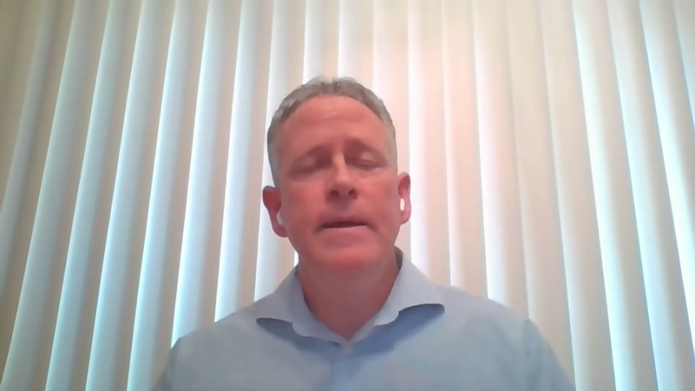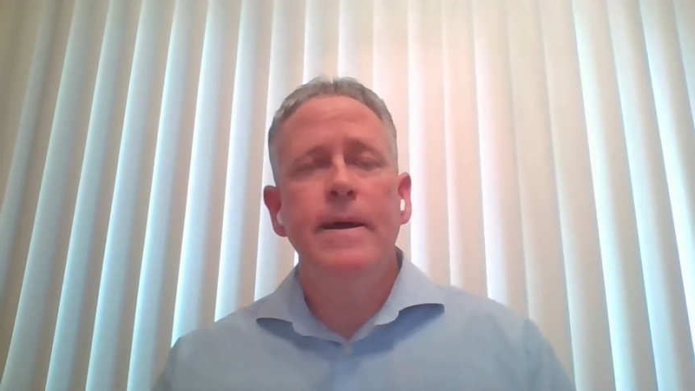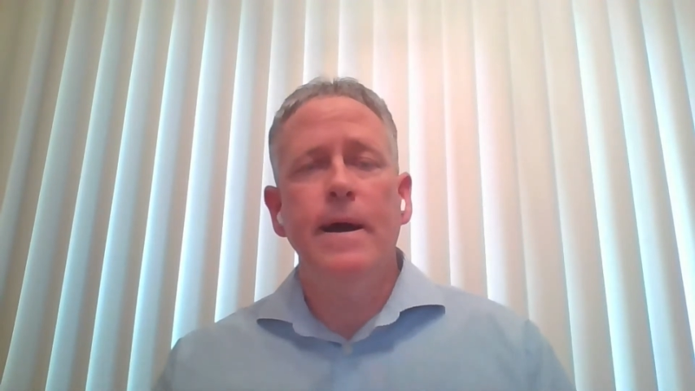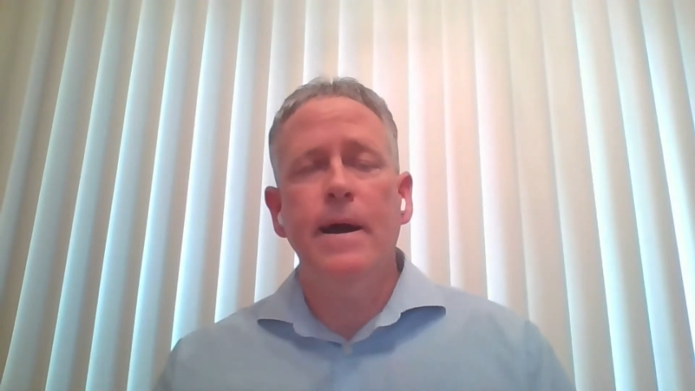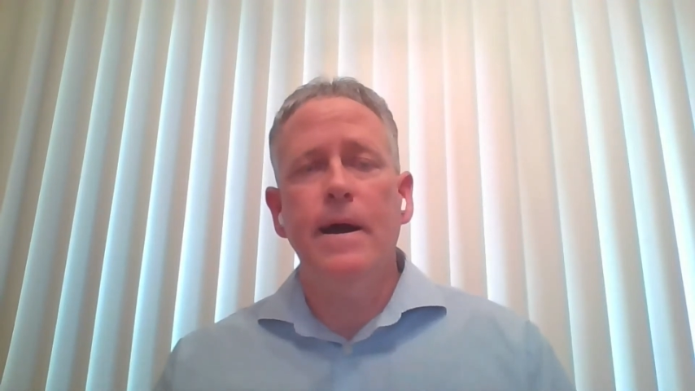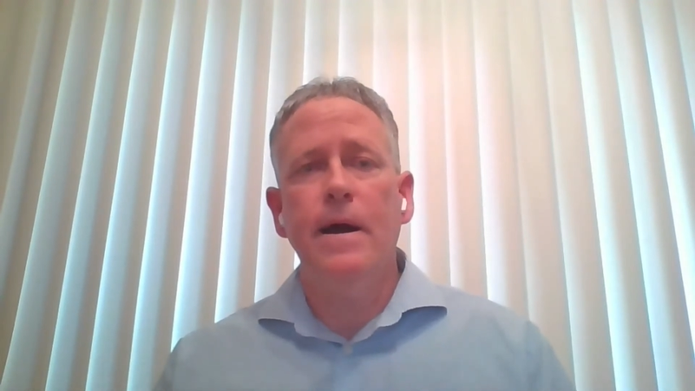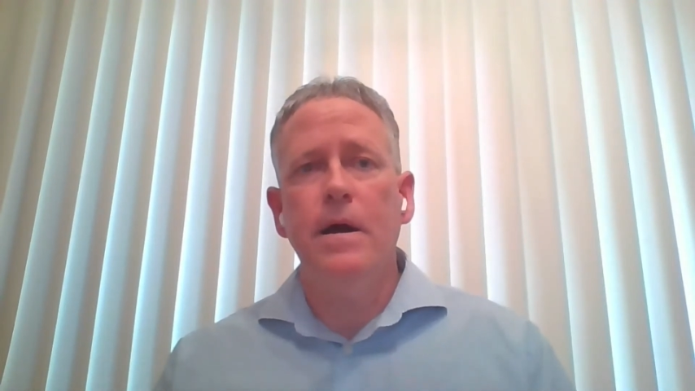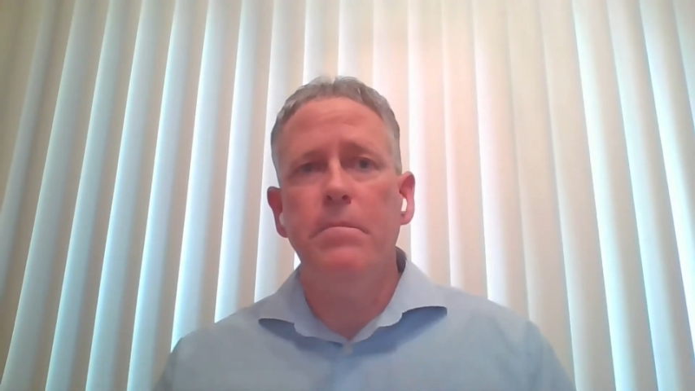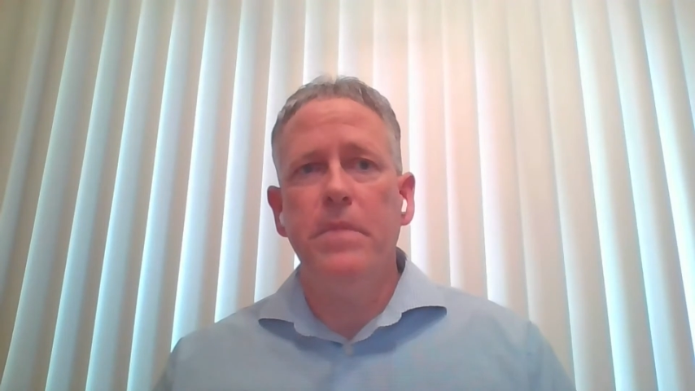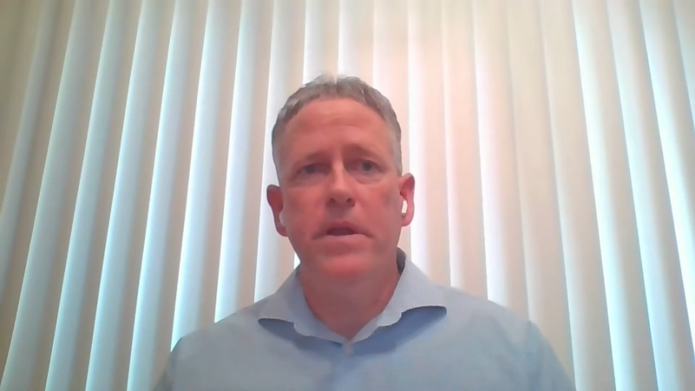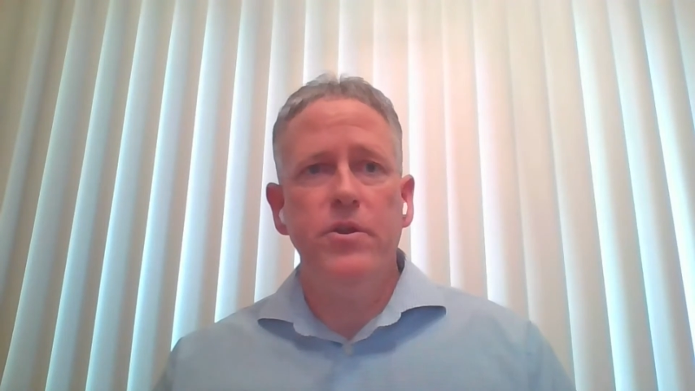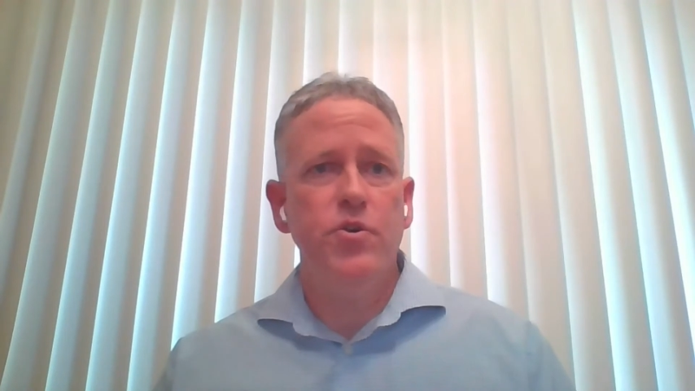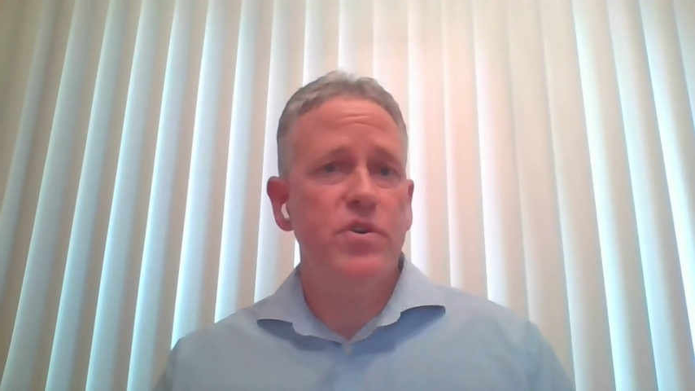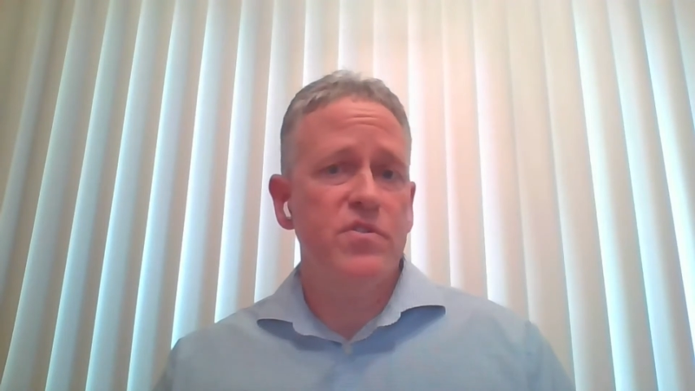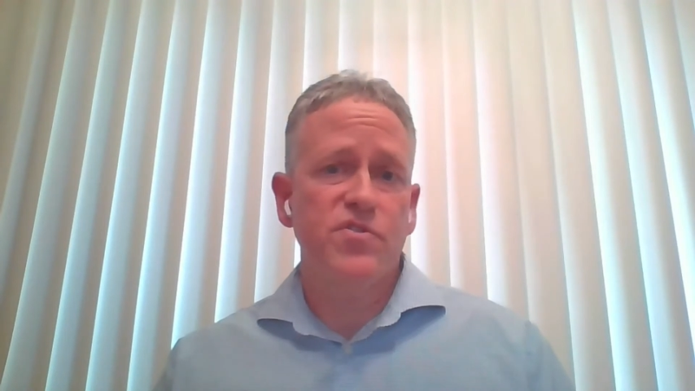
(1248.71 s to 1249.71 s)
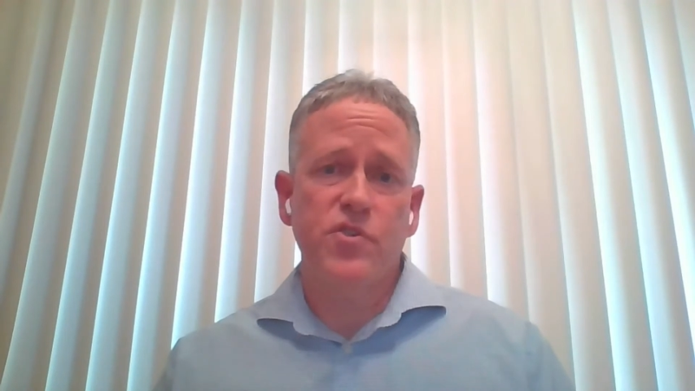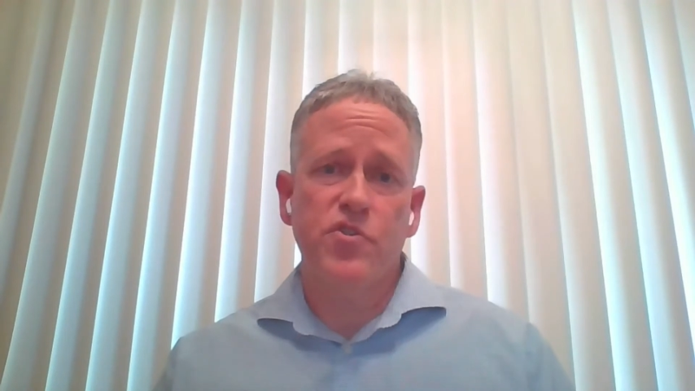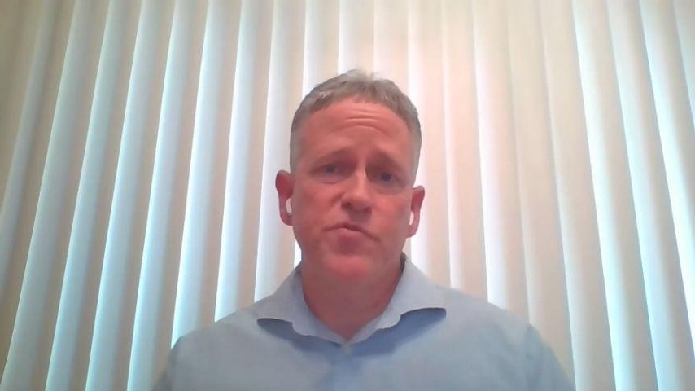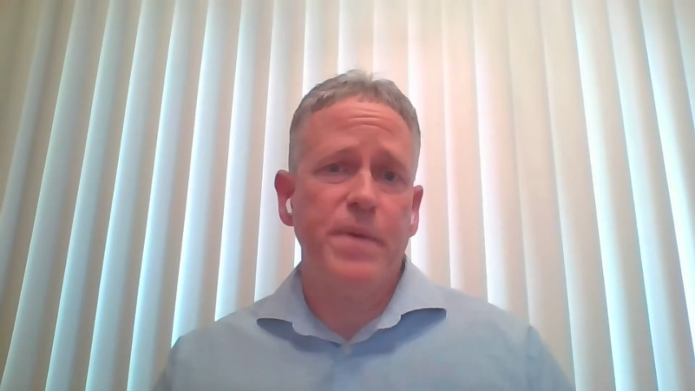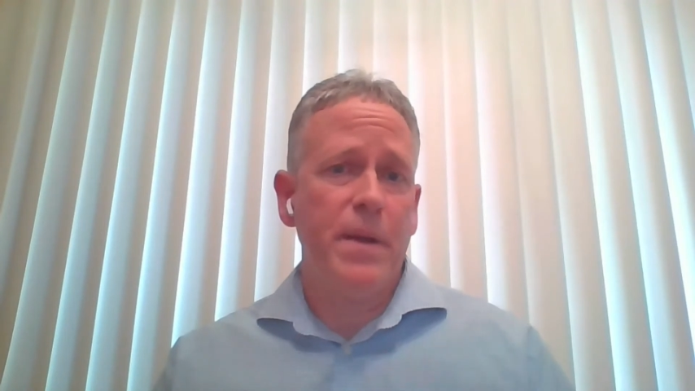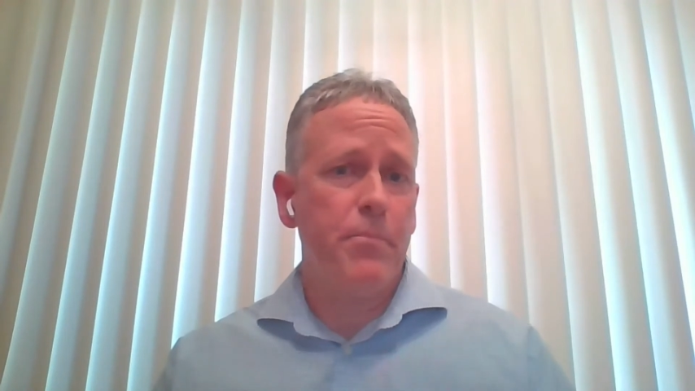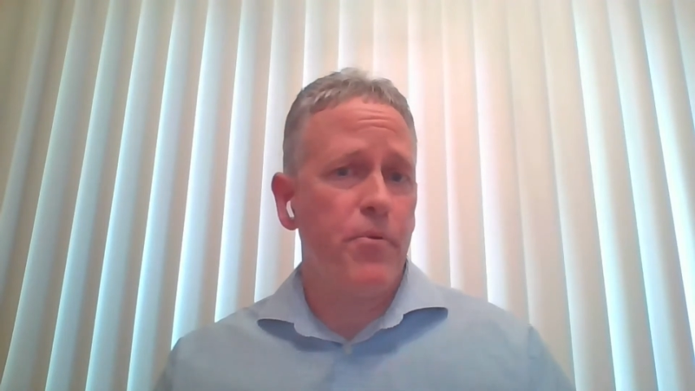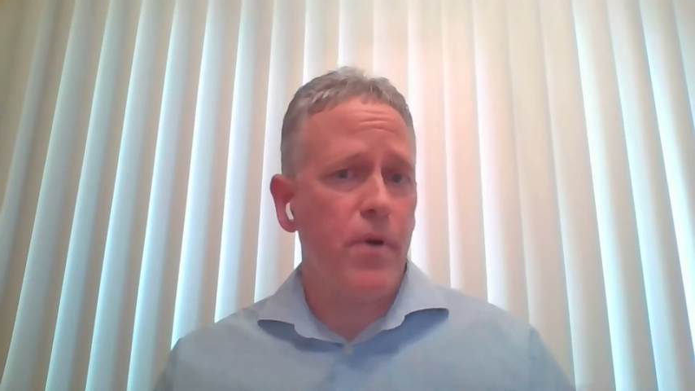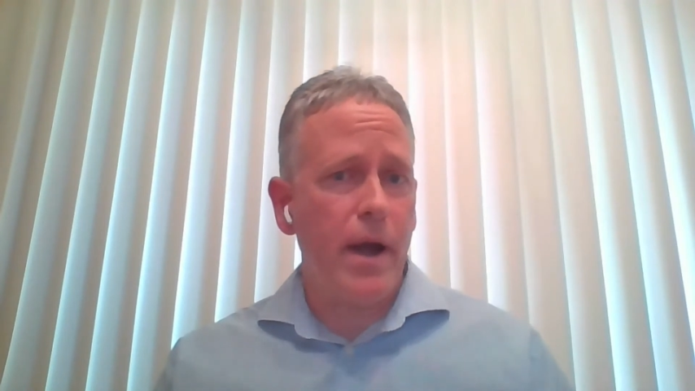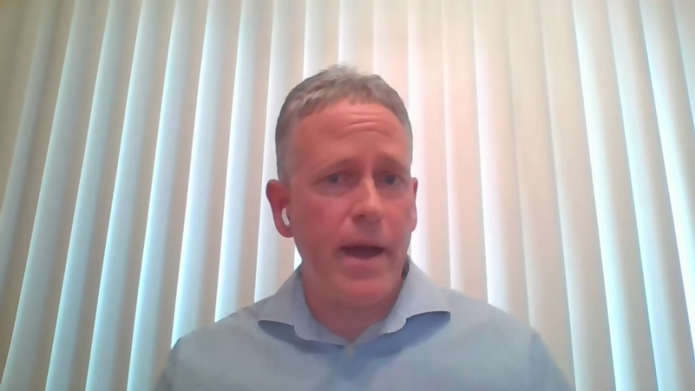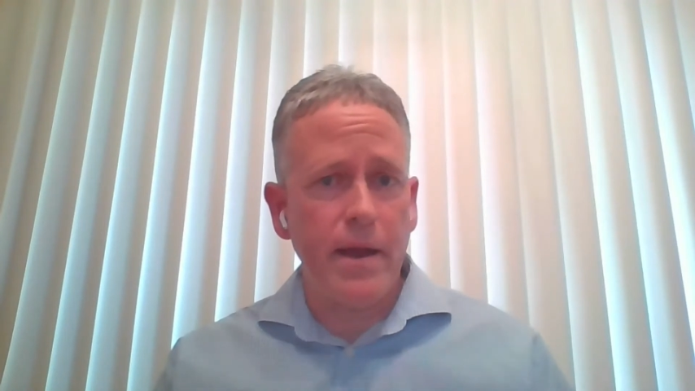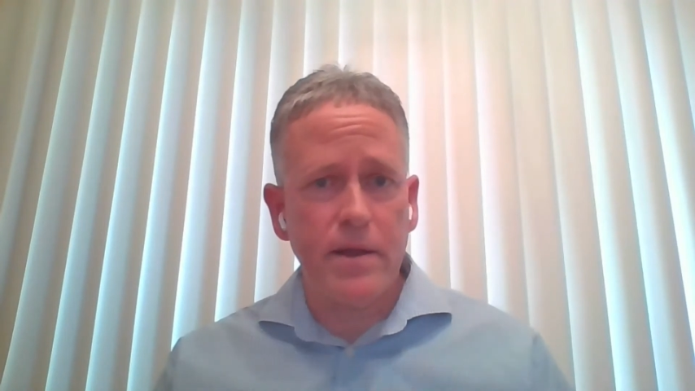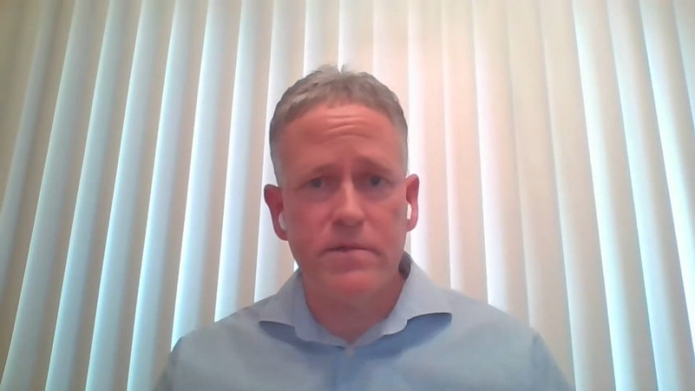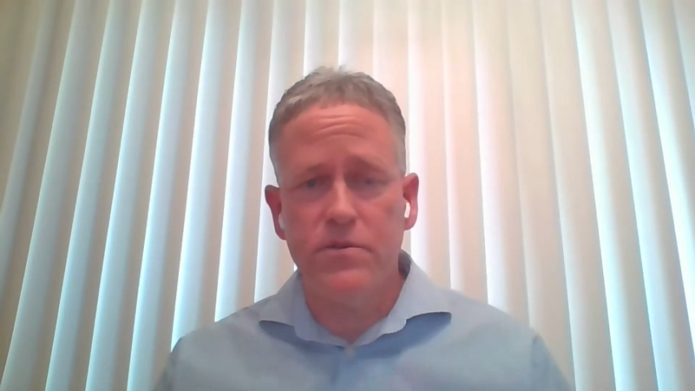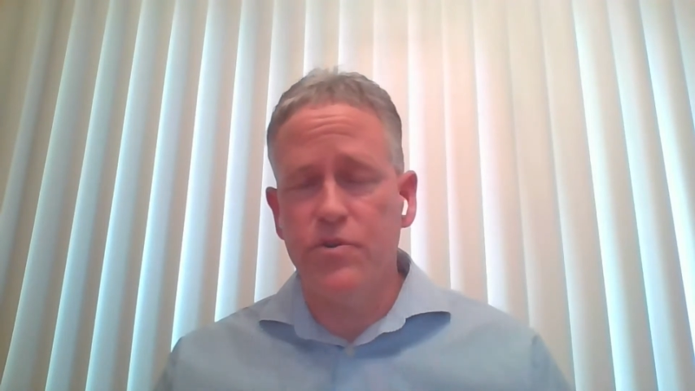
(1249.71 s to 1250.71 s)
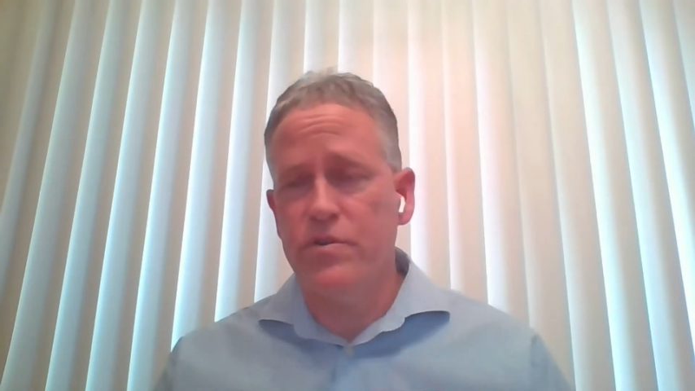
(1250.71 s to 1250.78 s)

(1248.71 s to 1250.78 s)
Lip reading: And you can search by product,